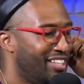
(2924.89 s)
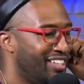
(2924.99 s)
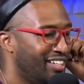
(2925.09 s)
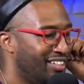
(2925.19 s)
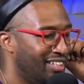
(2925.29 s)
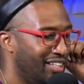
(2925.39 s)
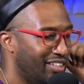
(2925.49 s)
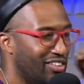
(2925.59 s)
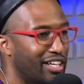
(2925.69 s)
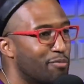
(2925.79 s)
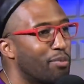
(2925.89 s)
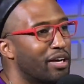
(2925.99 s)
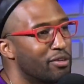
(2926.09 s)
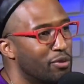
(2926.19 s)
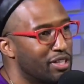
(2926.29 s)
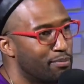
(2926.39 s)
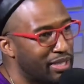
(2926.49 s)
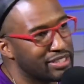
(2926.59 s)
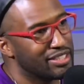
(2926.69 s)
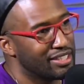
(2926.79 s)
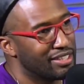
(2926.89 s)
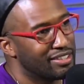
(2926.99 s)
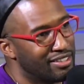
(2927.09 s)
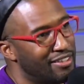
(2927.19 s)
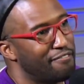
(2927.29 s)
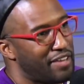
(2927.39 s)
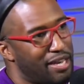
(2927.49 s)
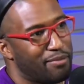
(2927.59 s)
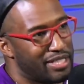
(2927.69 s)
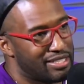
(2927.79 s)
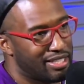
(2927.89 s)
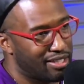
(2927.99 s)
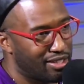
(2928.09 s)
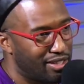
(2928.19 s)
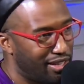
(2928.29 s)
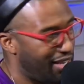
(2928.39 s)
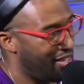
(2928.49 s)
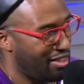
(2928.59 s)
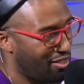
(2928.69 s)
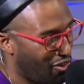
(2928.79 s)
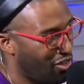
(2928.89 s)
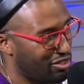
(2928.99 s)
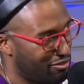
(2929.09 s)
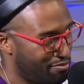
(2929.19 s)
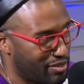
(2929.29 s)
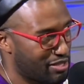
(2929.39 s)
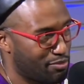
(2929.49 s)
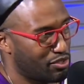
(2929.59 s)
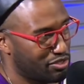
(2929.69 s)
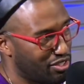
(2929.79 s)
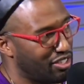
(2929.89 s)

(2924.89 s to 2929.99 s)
They're like probably one of the best looking families in all of mixed martial arts.